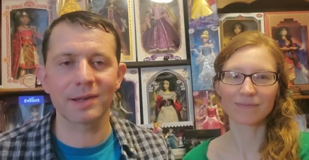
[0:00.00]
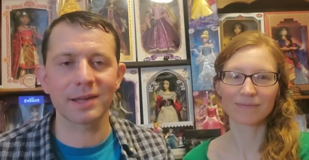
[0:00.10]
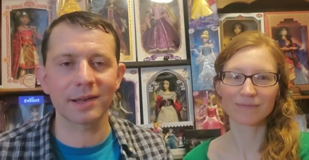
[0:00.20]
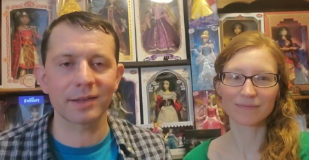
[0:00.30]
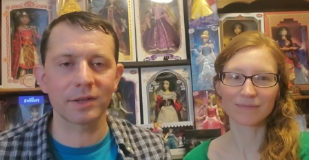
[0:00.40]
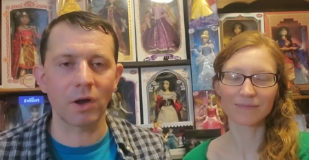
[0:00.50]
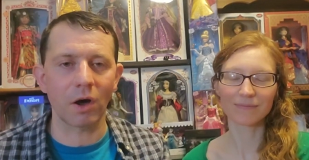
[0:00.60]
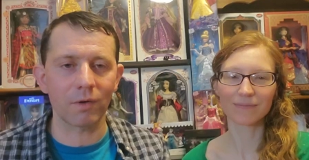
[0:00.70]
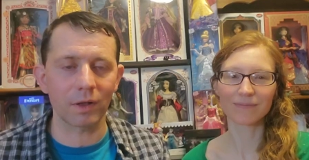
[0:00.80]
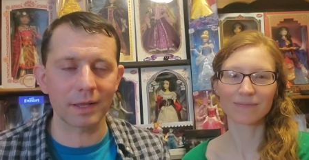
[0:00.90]
Speaker 1: just a
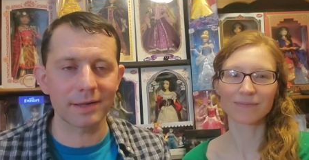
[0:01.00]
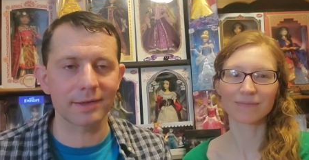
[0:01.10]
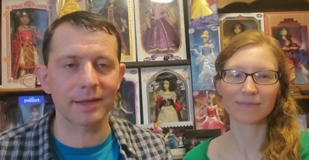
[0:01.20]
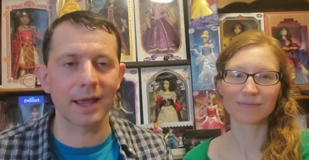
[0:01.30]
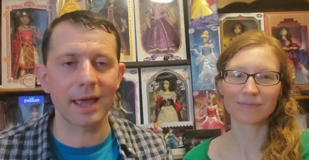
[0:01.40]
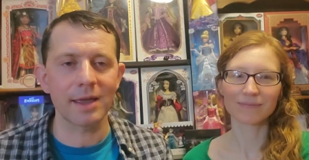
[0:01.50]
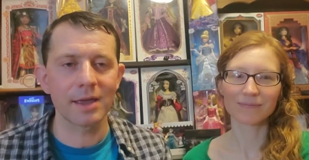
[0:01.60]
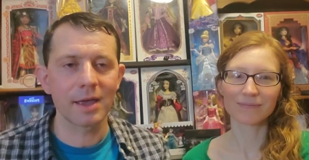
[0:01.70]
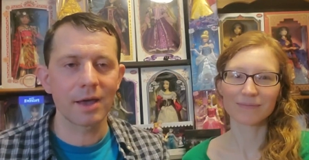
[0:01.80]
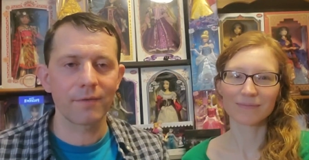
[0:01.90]
doll release today
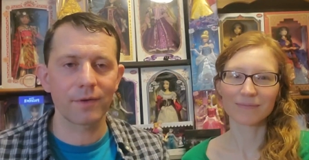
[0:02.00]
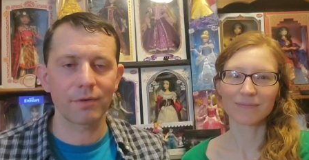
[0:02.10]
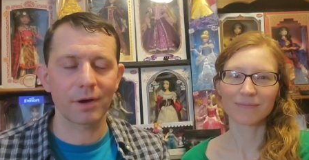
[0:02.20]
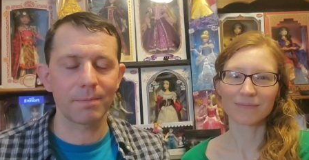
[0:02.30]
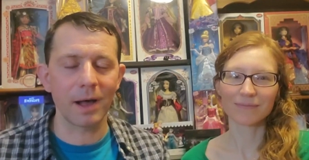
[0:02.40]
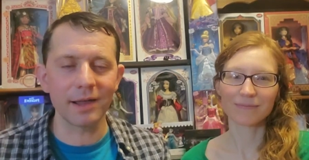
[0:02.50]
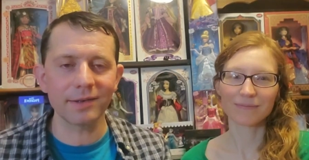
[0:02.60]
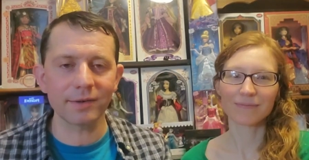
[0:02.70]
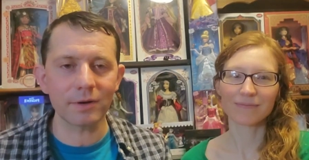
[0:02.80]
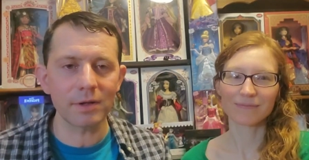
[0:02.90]
for the
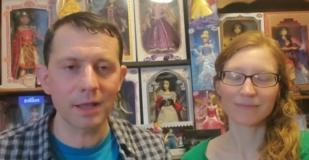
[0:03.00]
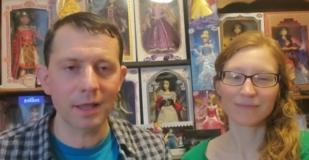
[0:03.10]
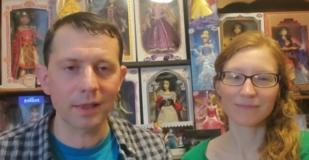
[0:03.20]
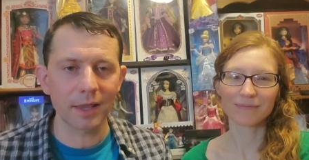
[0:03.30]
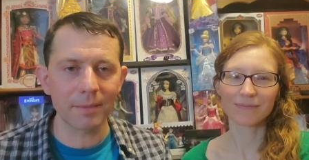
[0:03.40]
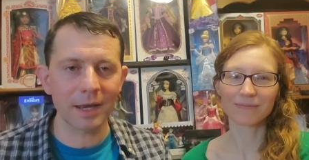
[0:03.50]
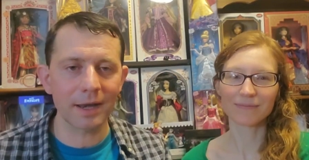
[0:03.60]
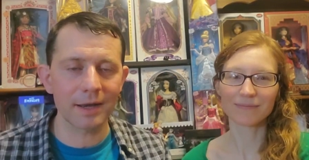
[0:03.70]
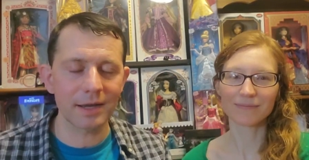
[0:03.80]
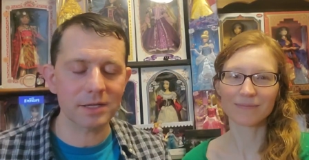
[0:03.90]
Rapunzel limited
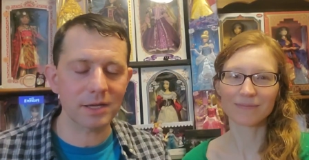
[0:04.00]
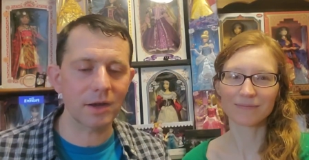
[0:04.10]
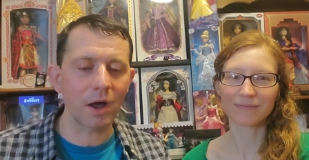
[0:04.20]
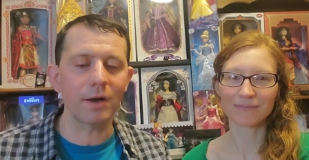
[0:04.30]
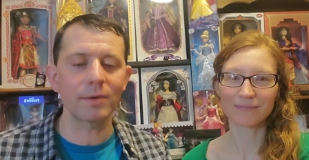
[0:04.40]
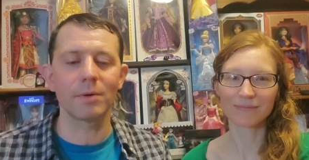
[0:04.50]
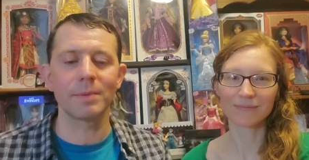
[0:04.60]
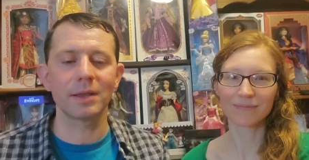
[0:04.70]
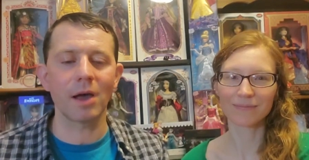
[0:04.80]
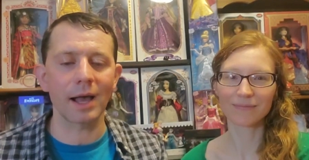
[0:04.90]
edition doll, and we'll be
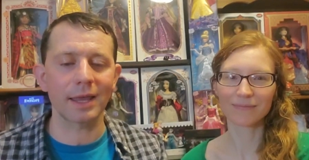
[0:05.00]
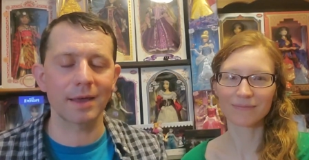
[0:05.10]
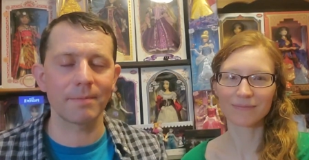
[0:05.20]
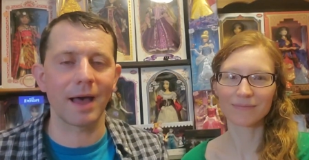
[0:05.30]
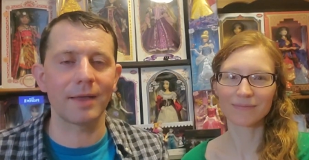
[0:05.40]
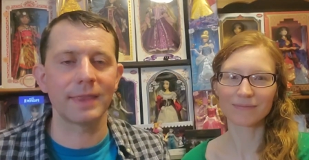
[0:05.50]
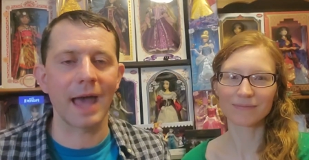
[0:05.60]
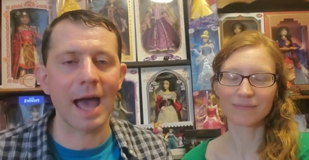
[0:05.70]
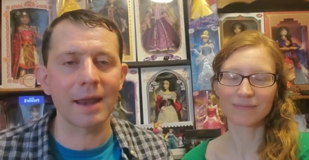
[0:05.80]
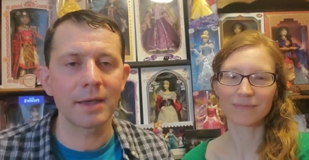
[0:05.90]
talking about
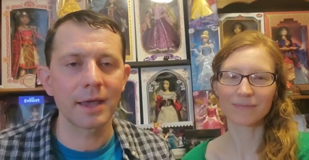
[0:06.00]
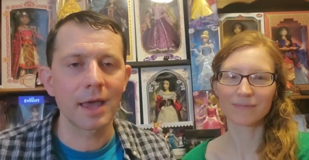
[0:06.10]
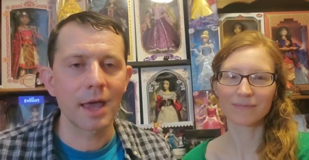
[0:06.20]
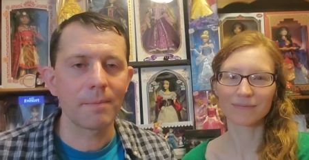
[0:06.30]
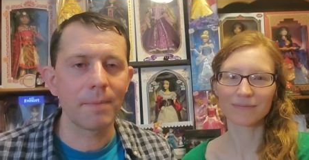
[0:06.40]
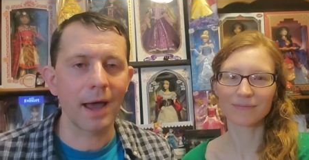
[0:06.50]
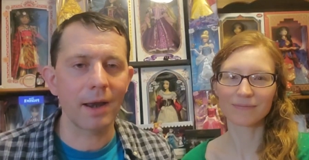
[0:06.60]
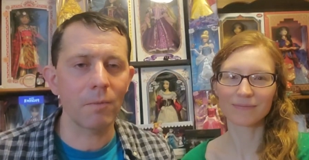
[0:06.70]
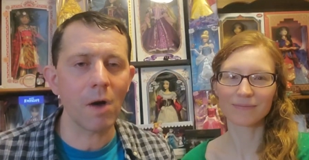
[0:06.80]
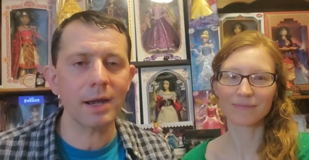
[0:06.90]
that. But
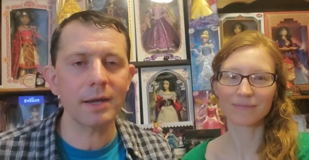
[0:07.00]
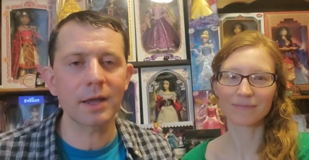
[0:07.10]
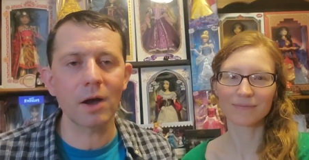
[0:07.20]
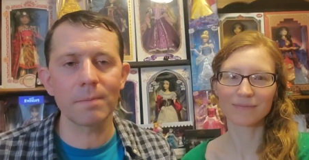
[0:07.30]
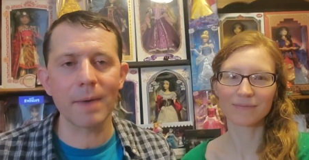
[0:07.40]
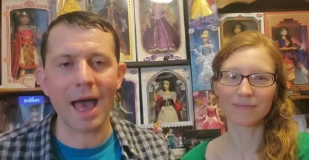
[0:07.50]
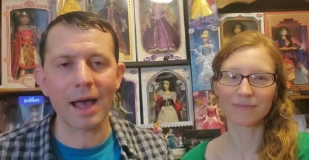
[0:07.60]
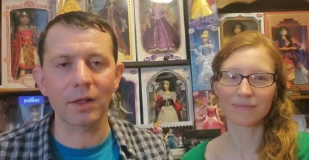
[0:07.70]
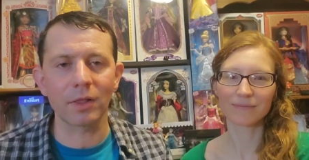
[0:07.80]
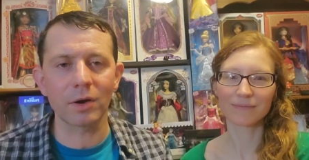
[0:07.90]
wanted to go
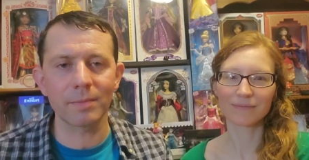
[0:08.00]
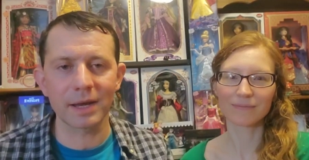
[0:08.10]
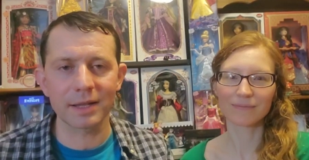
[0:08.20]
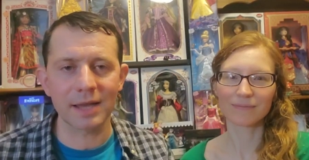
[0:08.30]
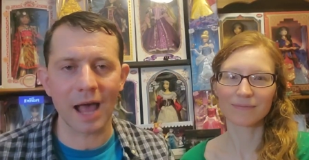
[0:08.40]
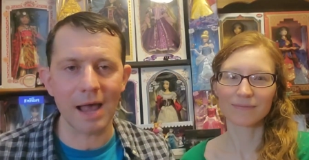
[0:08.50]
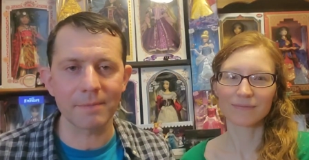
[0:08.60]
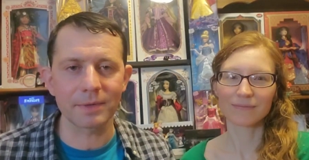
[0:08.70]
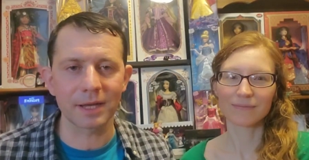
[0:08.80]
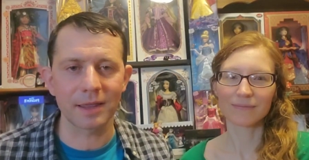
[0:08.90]
back a little bit in
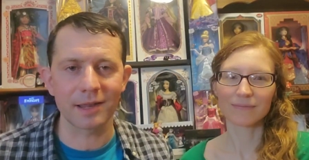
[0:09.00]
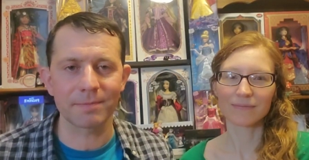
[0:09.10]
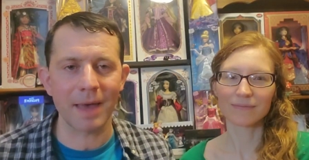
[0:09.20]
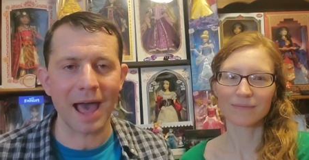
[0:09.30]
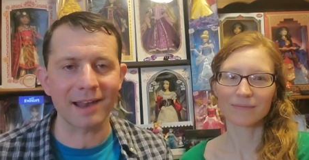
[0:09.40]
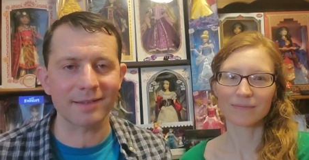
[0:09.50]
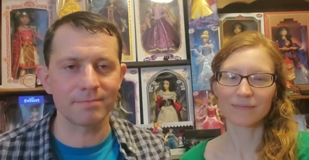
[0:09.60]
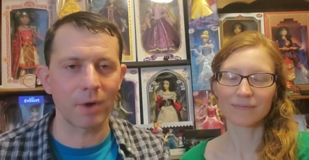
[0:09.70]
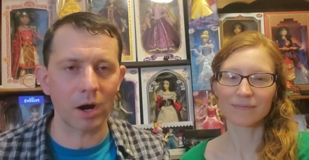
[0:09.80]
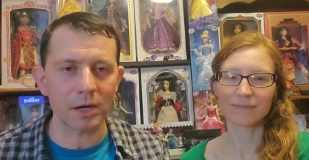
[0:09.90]
time to this past
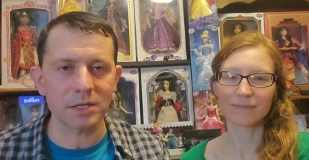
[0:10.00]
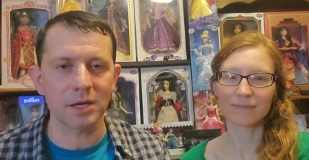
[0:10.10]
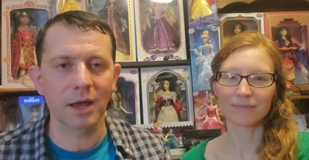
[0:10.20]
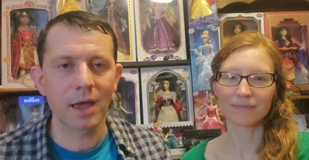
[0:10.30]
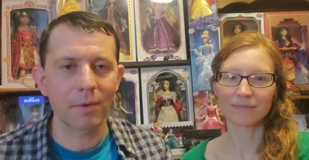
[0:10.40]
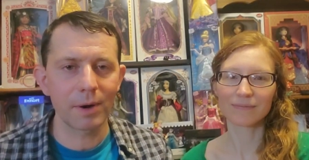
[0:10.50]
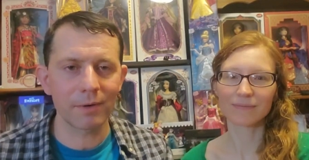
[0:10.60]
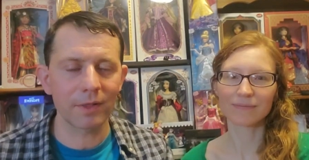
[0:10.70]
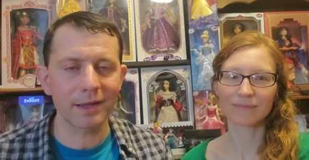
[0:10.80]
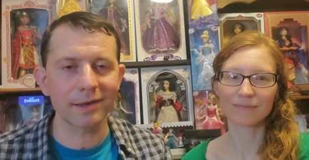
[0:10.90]
March. We
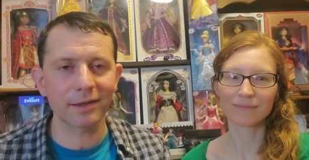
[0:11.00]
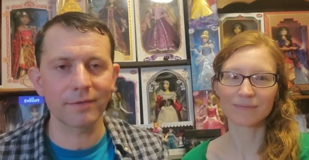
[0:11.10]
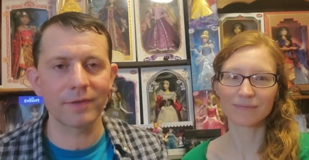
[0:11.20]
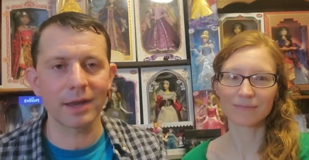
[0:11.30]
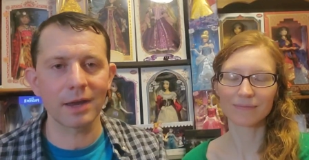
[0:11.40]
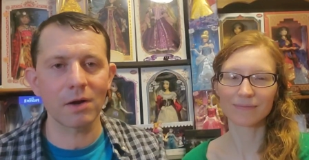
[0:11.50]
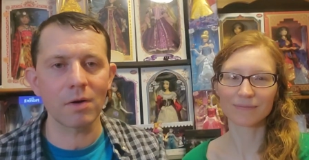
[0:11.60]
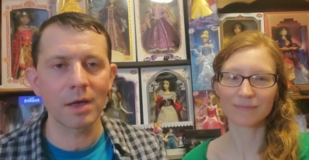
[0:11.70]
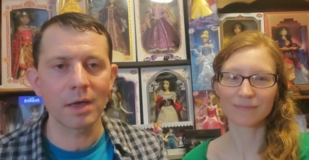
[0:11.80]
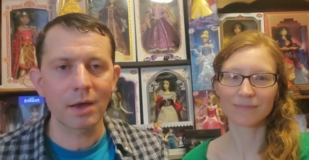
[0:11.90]
released a video
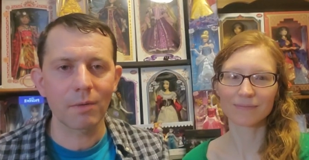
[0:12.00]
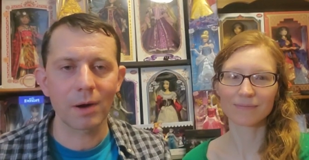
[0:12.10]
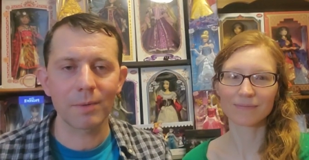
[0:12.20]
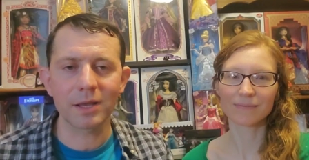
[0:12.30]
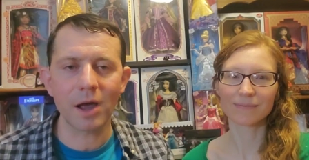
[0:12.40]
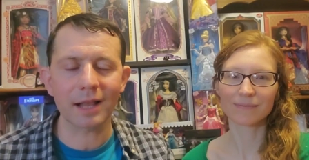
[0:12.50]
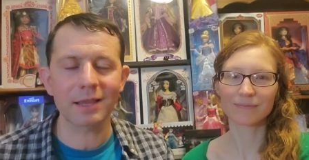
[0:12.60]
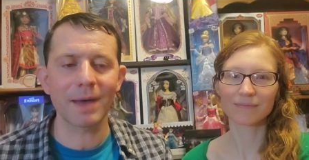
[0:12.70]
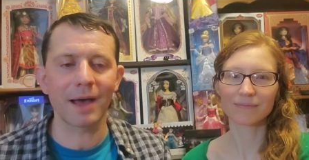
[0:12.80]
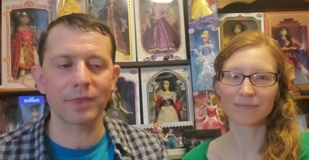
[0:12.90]
where we talked
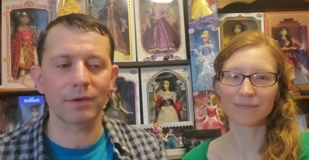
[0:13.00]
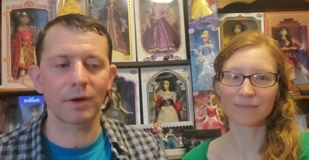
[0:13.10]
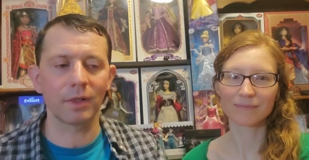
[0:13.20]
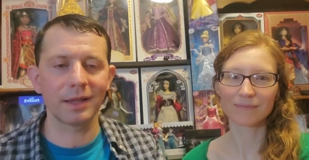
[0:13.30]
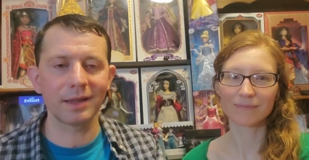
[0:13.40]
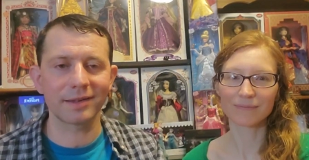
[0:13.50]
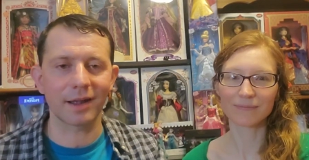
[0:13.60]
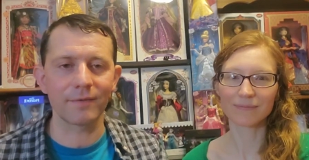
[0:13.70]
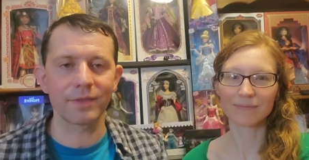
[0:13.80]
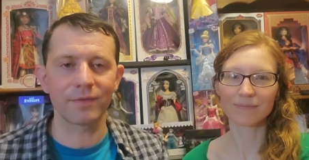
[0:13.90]
about the release of the